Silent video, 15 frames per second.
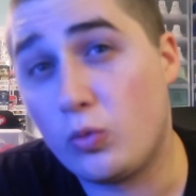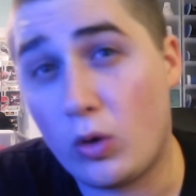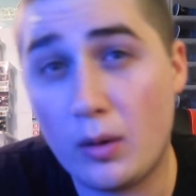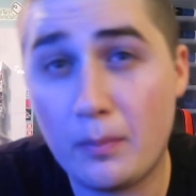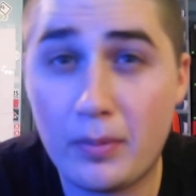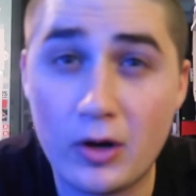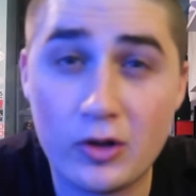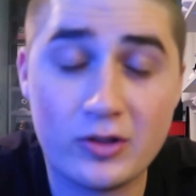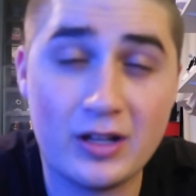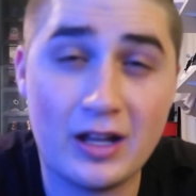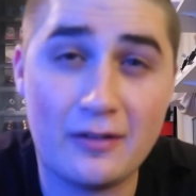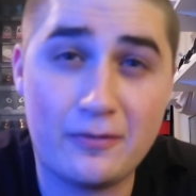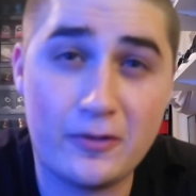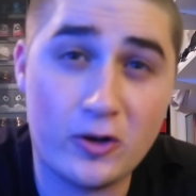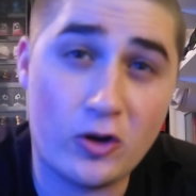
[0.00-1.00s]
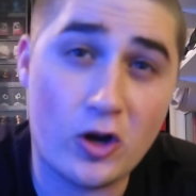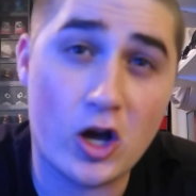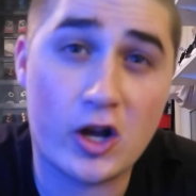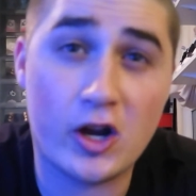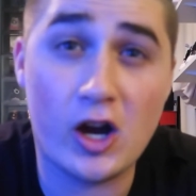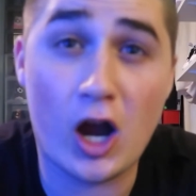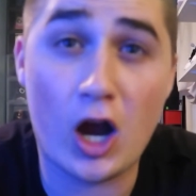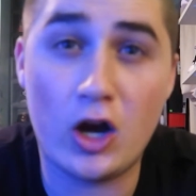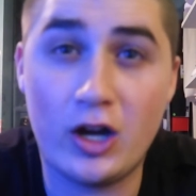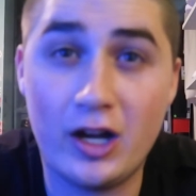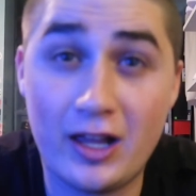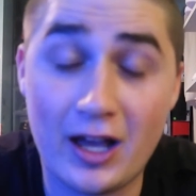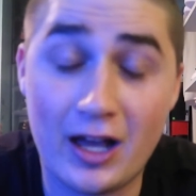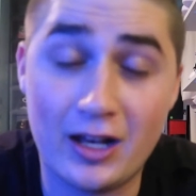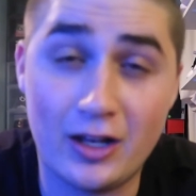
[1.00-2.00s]
one person at Foot Locker I already
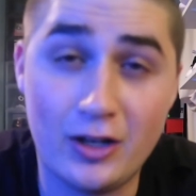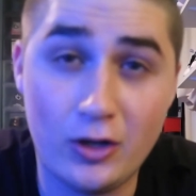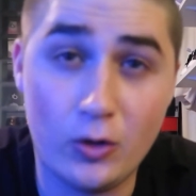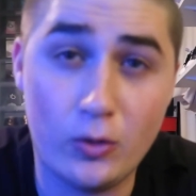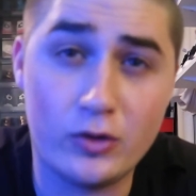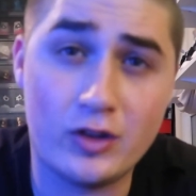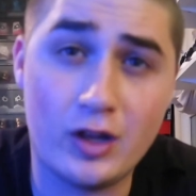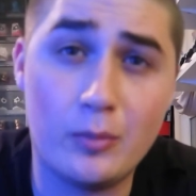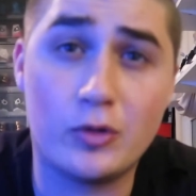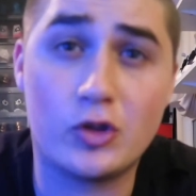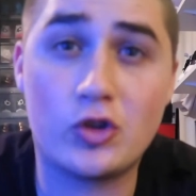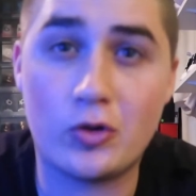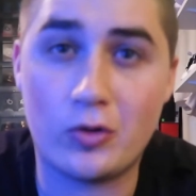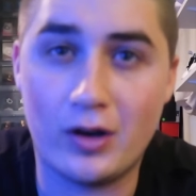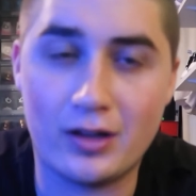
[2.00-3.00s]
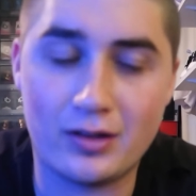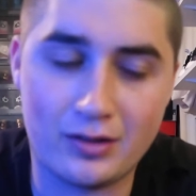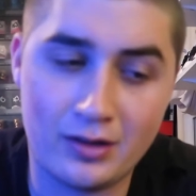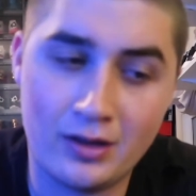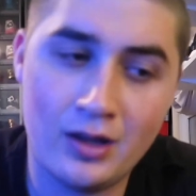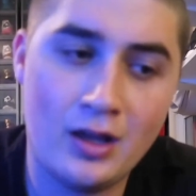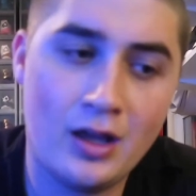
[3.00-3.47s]
kind of knew. His name was Chris.